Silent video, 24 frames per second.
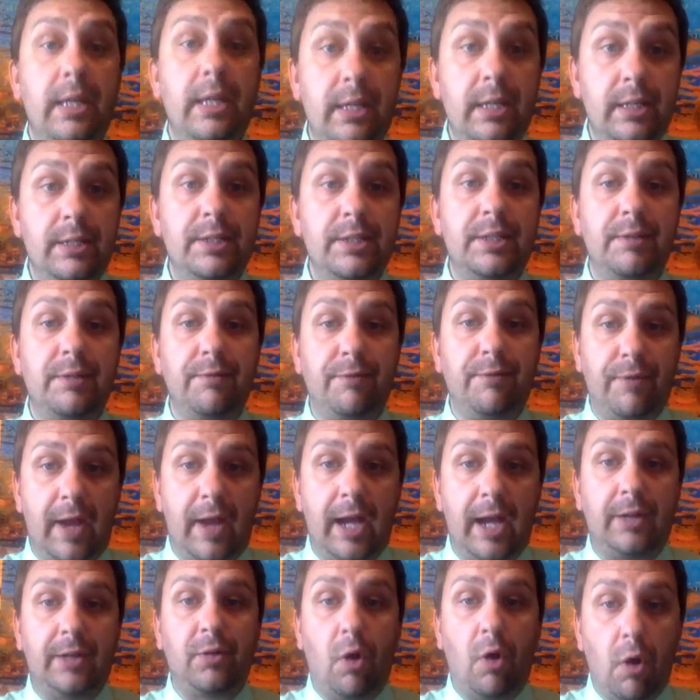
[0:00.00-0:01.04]
is in
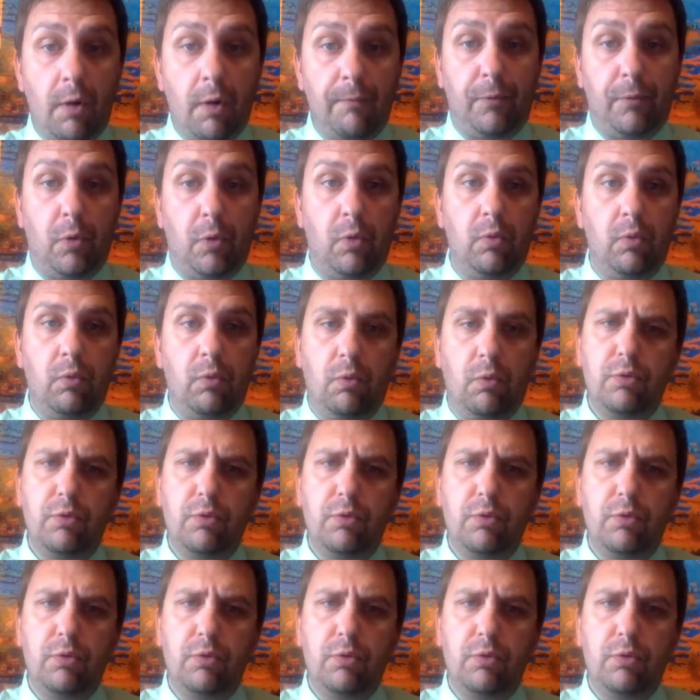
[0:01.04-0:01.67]
fact harmful,